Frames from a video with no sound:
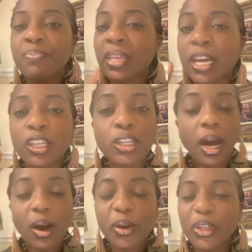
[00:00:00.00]

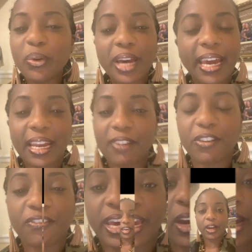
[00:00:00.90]
y'all you can't ever
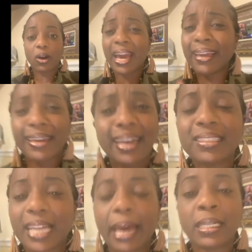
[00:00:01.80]
fail and yes
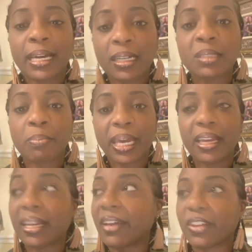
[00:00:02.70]
that does mean
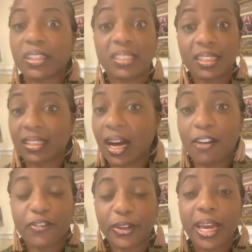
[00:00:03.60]
that there's
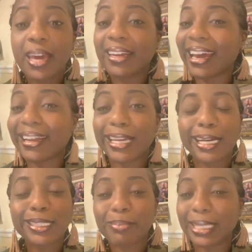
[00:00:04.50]
discomfort that
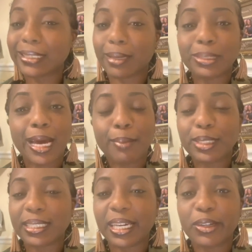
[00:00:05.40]
does mean sometimes
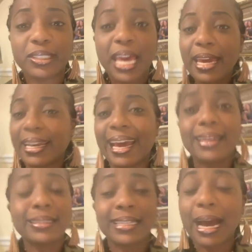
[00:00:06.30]
tears that
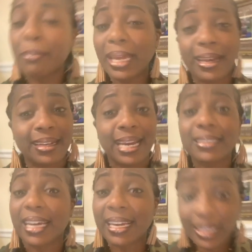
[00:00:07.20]
does not mean that that's
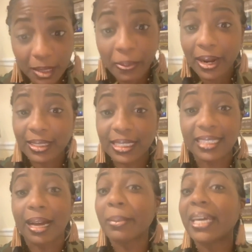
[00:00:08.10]
an easy process
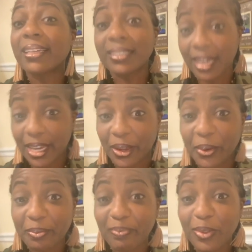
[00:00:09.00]
i'm here to tell
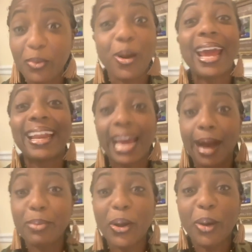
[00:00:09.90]
you right now
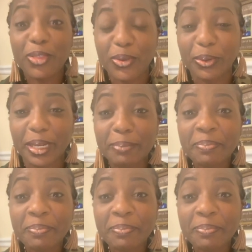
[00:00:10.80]
i'm going through it